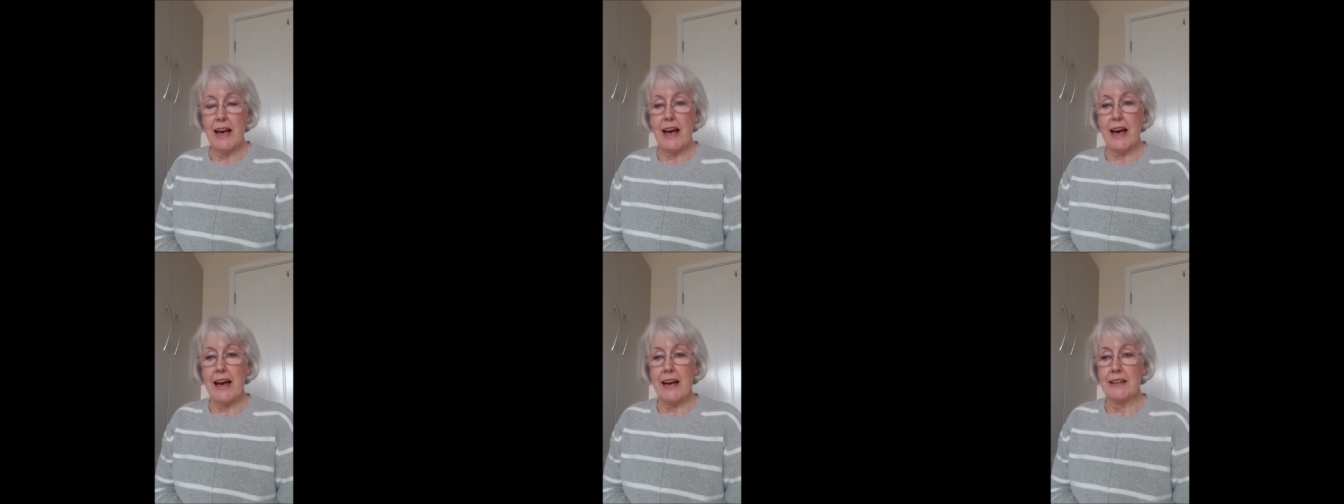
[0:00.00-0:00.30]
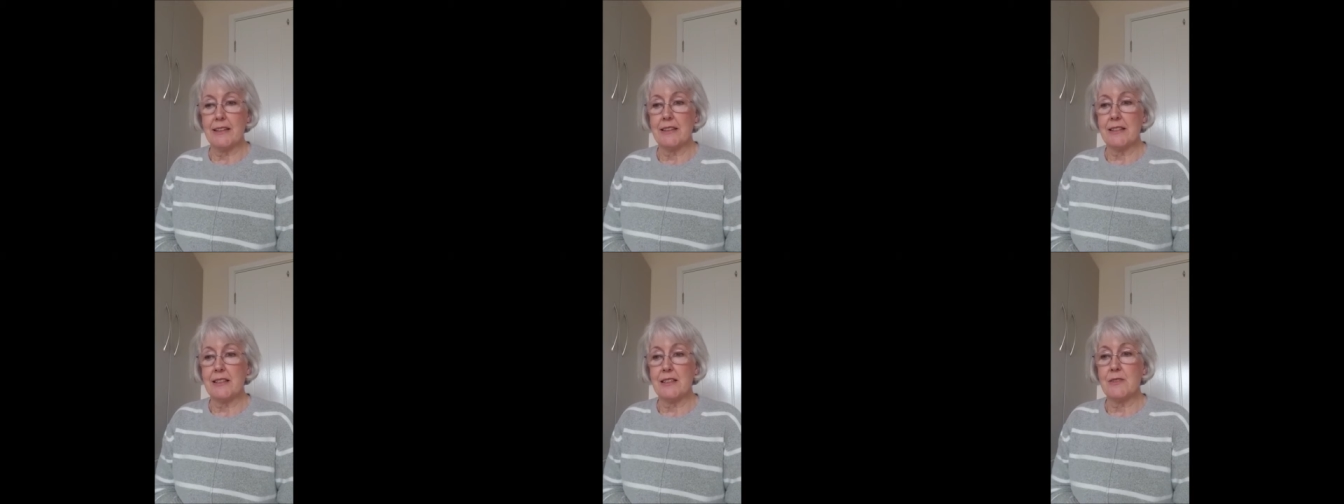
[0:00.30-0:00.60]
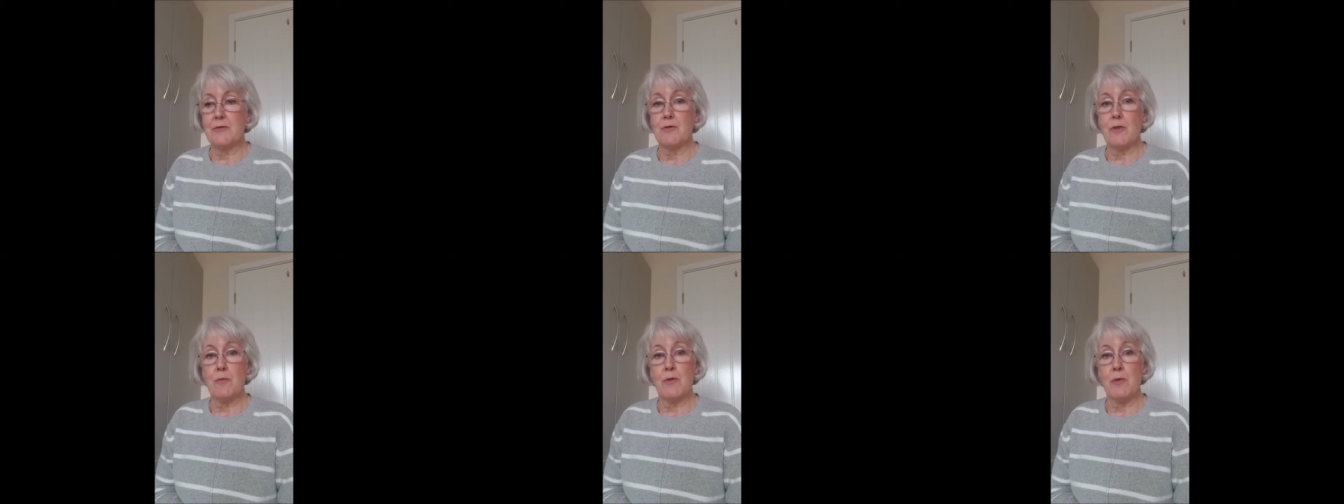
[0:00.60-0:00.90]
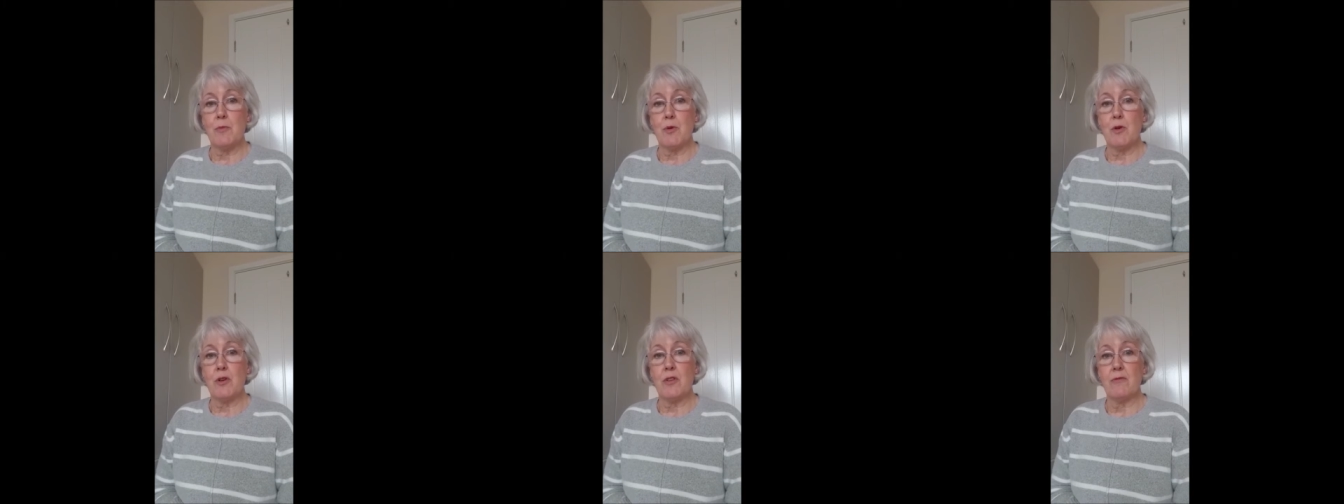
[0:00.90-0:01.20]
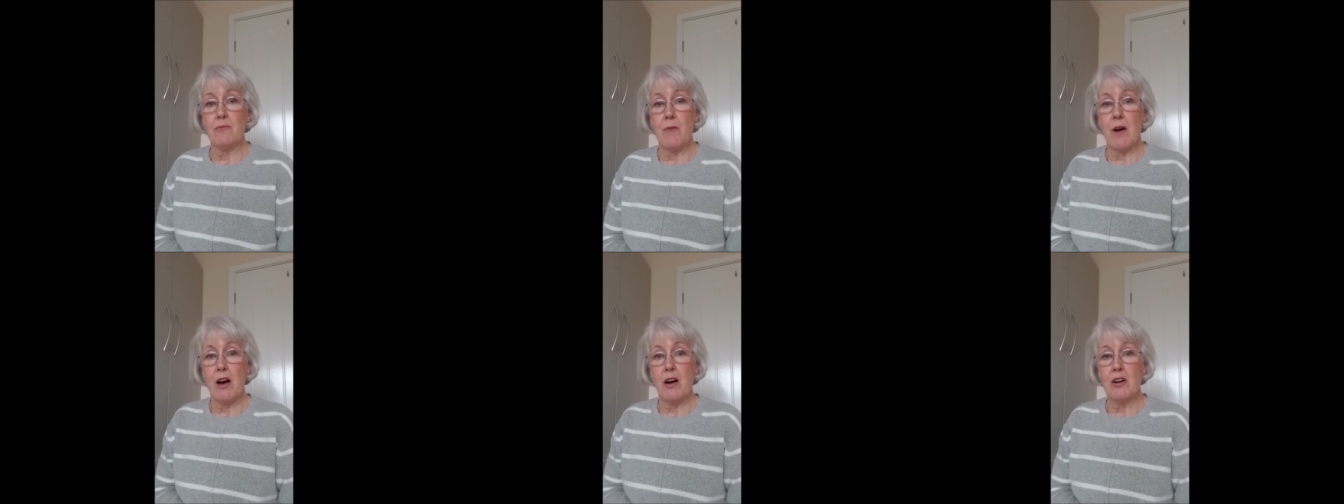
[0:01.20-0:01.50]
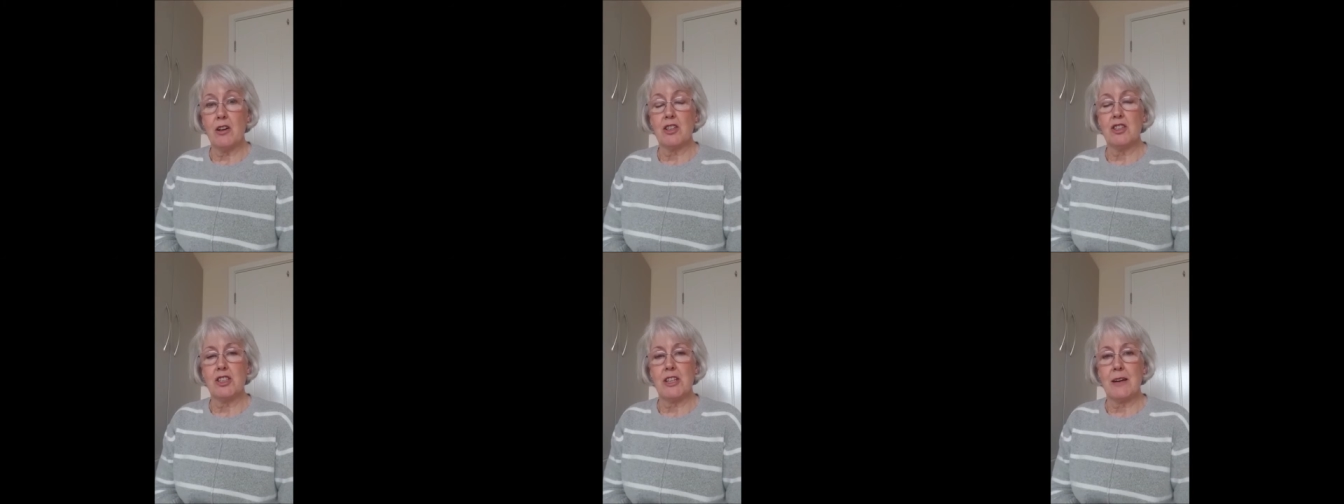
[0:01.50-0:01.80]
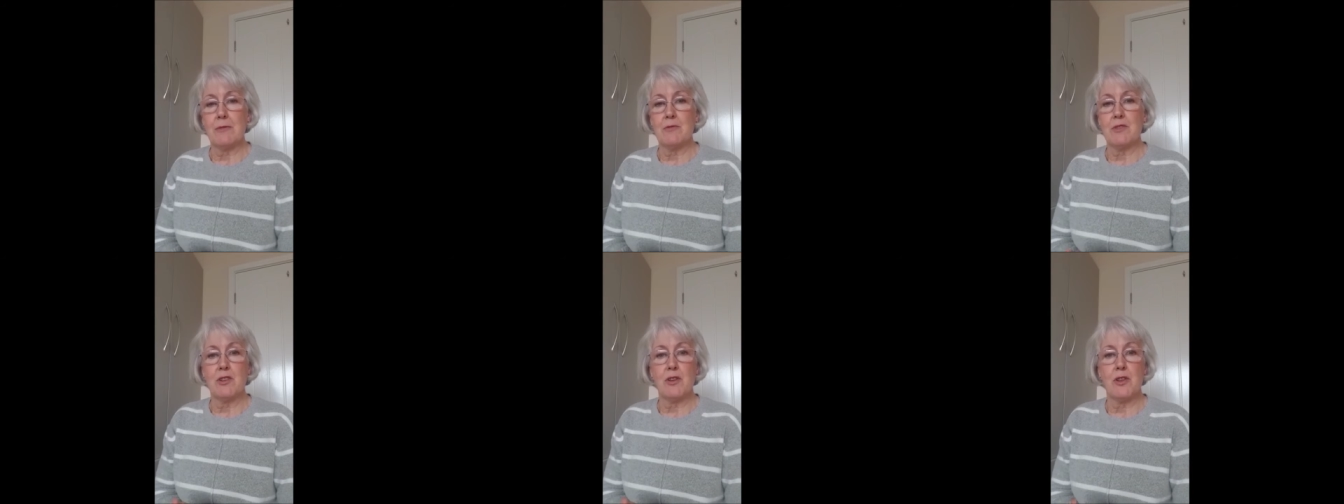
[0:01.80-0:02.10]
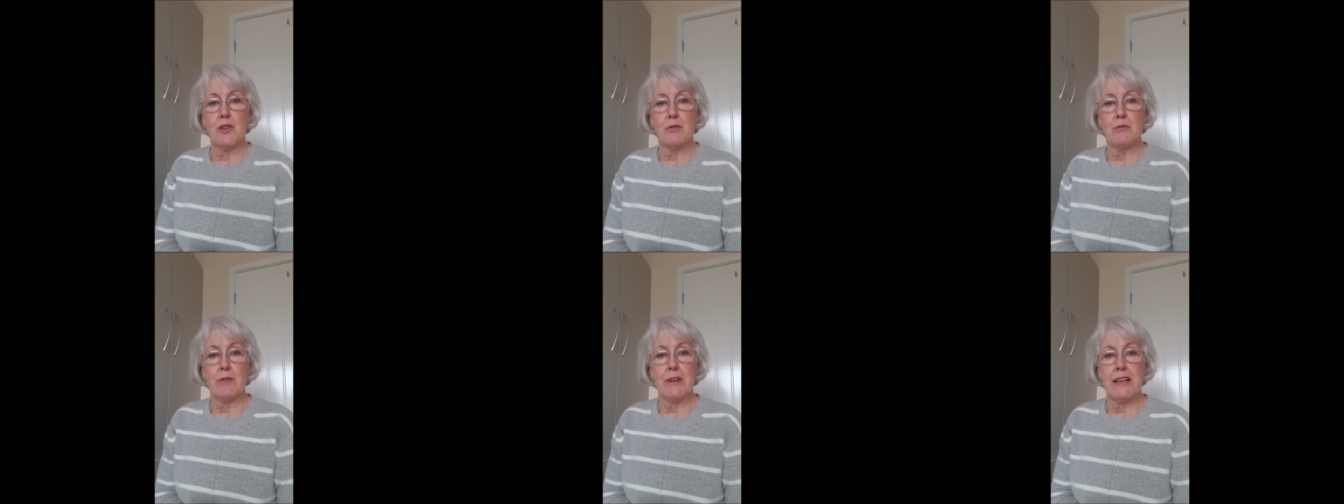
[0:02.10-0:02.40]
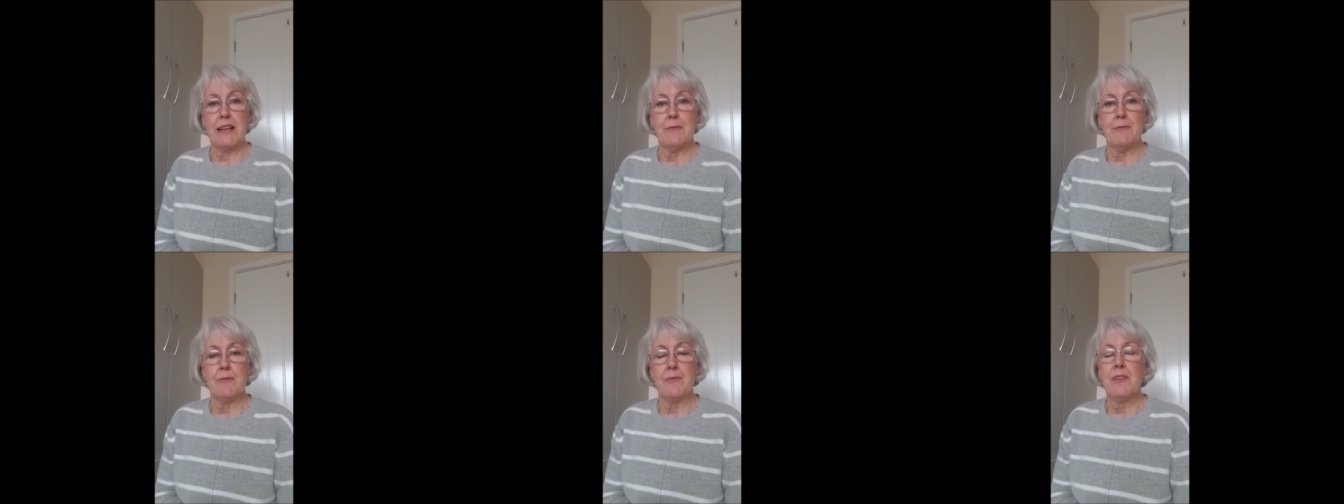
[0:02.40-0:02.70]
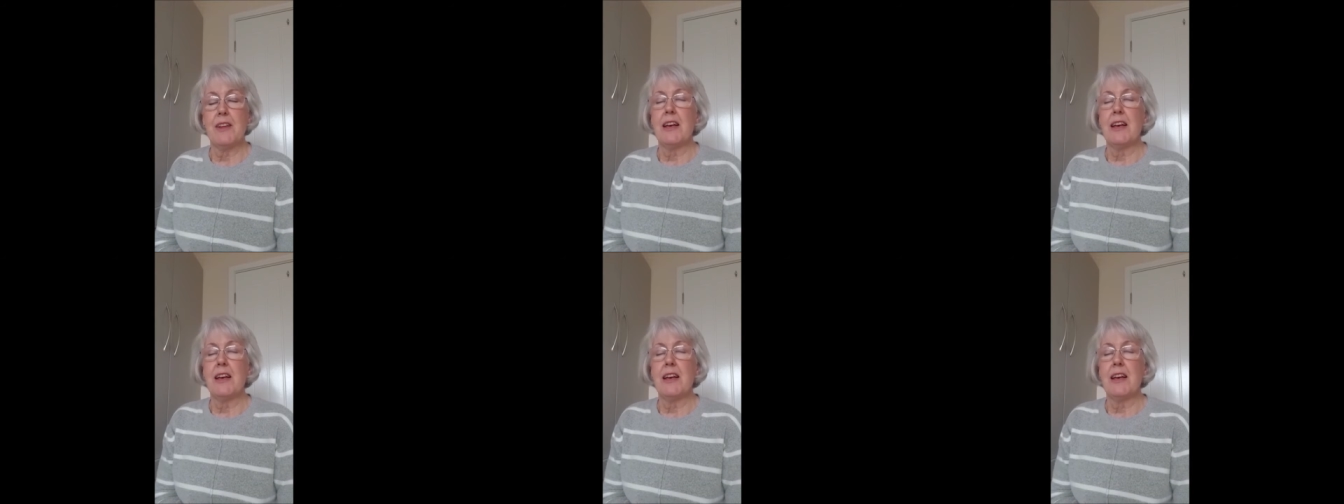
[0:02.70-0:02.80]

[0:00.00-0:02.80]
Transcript: and it's from the book of Mark chapter 3.